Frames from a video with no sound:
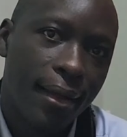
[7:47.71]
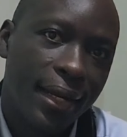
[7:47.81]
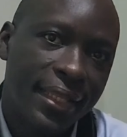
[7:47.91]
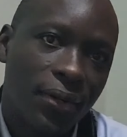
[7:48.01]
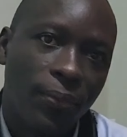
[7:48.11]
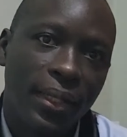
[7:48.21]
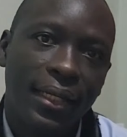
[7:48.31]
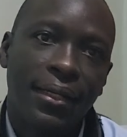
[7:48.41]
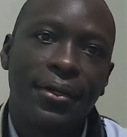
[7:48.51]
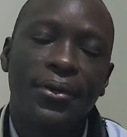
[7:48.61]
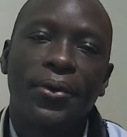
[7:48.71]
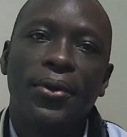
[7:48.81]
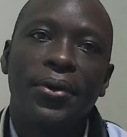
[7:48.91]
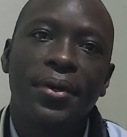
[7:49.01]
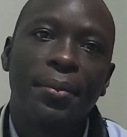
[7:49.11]
Another way,
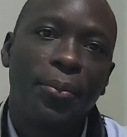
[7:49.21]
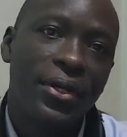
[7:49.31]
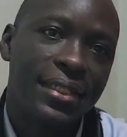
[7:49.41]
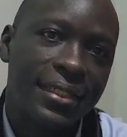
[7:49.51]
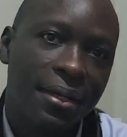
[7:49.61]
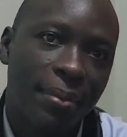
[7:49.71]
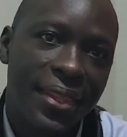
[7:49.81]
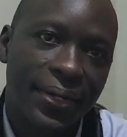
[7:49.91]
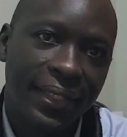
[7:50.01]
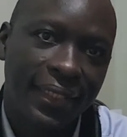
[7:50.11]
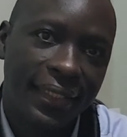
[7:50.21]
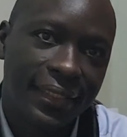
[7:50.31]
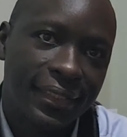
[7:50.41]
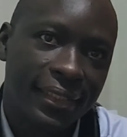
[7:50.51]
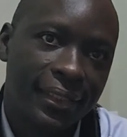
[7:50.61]
or point number 3,
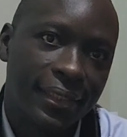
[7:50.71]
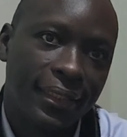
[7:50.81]
is